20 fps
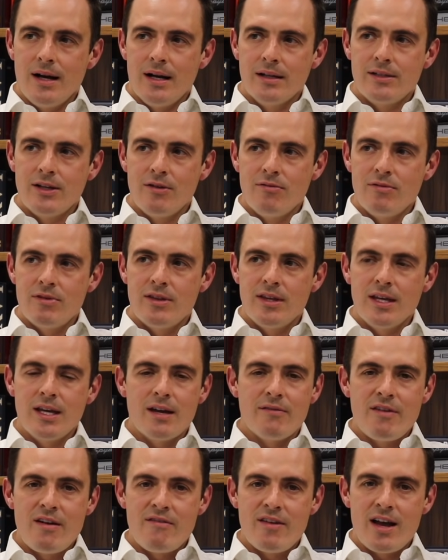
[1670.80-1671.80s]
don't think
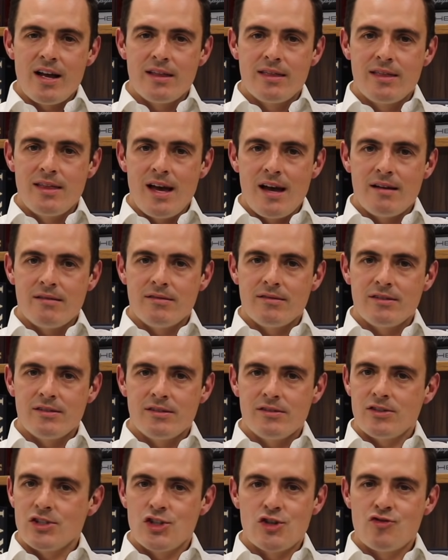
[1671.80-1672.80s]
I've ever had that
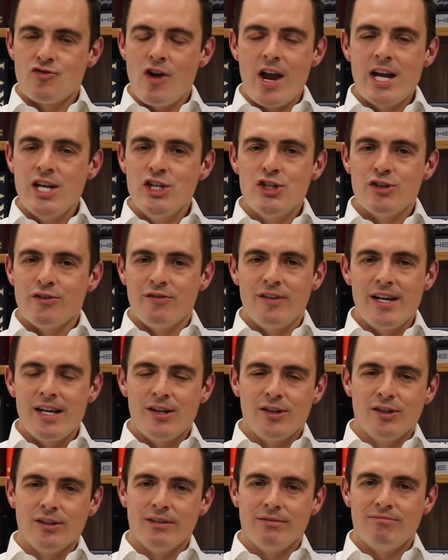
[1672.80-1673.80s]
strange a
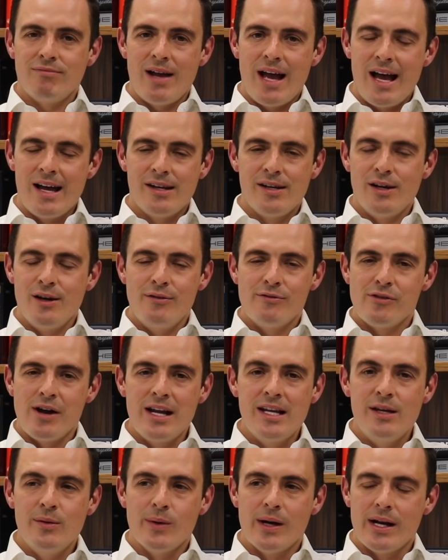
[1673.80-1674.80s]
vehicle handover
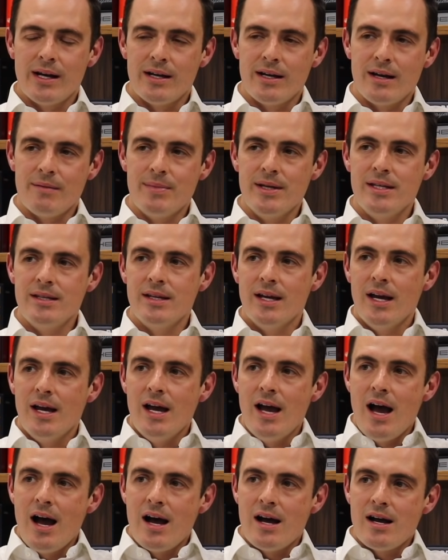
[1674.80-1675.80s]
anywhere. I mean,
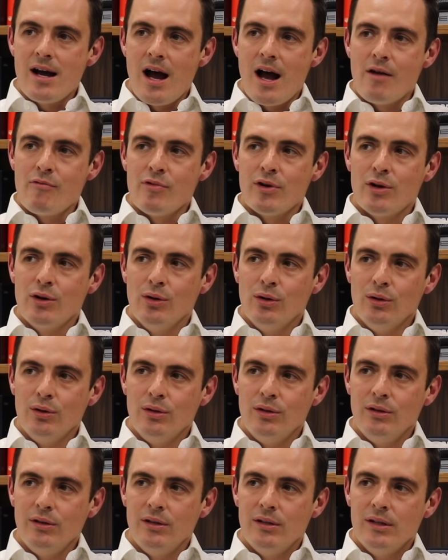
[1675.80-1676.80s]
I
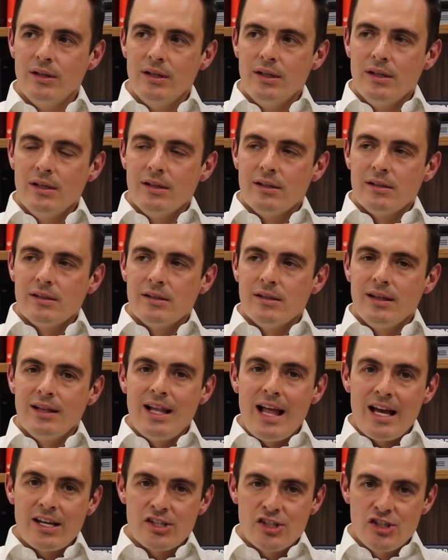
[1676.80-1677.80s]
recall
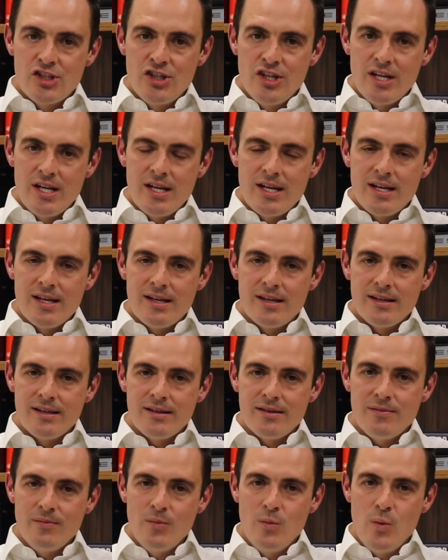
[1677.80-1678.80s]
last year
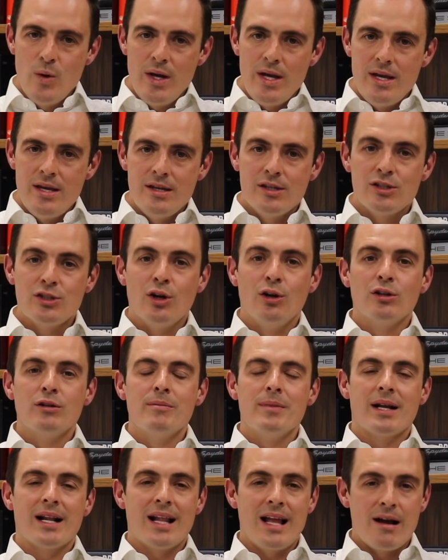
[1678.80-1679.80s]
we sold a
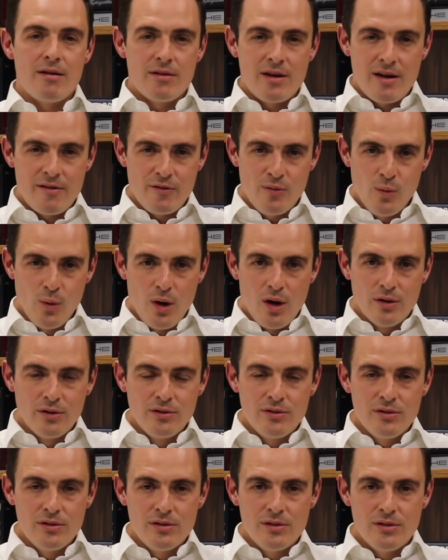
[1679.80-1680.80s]
McLaren F1
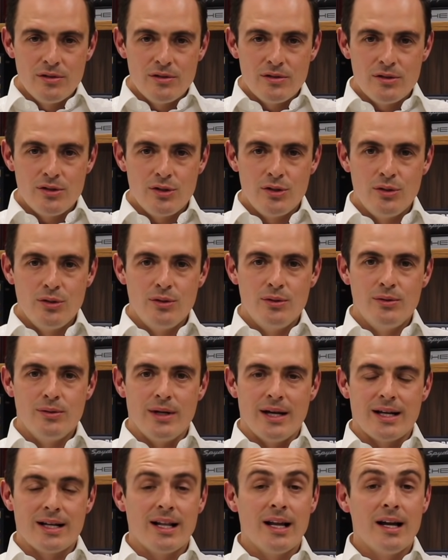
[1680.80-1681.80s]
to
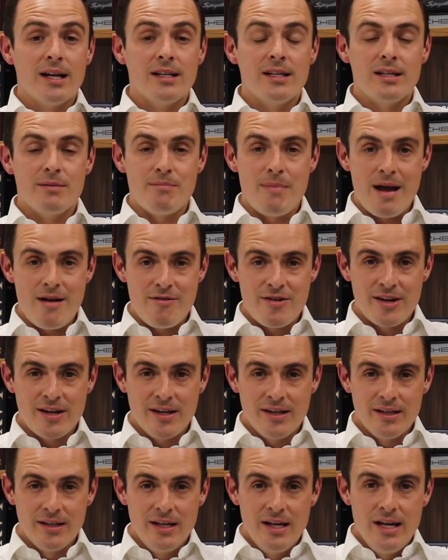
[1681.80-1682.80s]
a client in
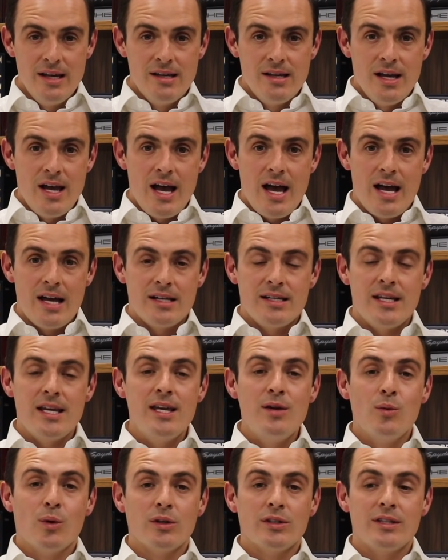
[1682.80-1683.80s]
America, and
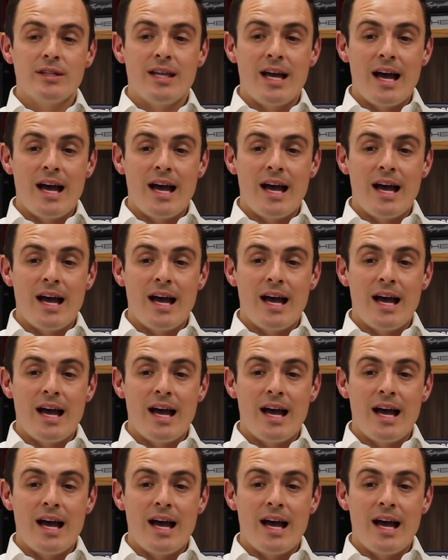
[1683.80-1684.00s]
he wanted to